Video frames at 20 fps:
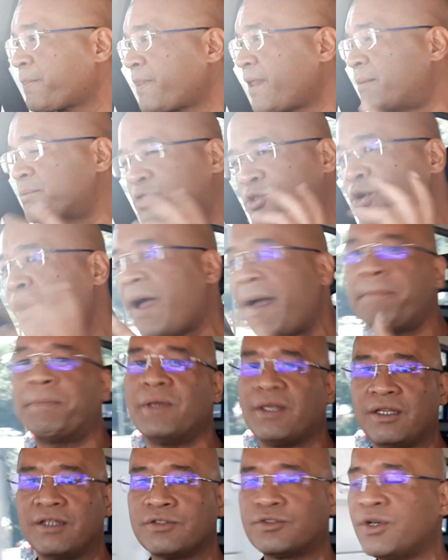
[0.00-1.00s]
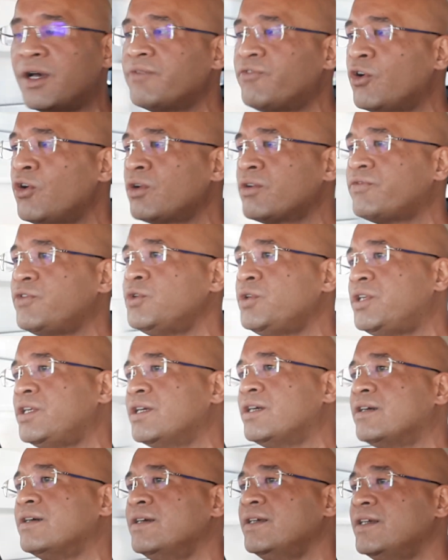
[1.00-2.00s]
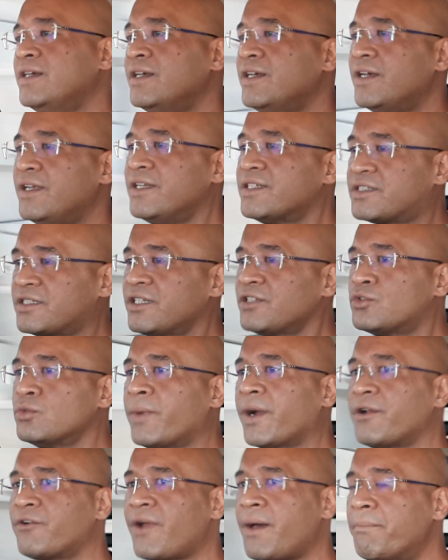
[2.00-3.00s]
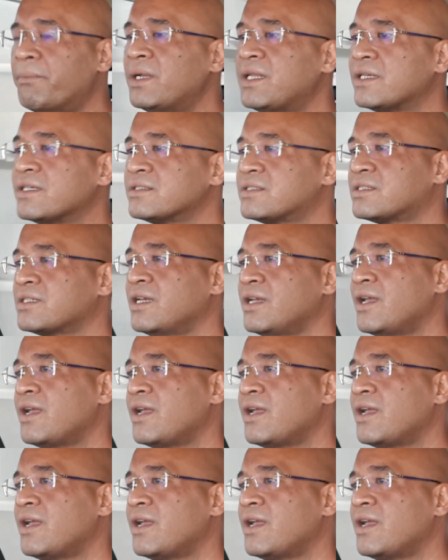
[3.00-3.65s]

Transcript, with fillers: I'm so happy to have all of you here listening to my ramblings.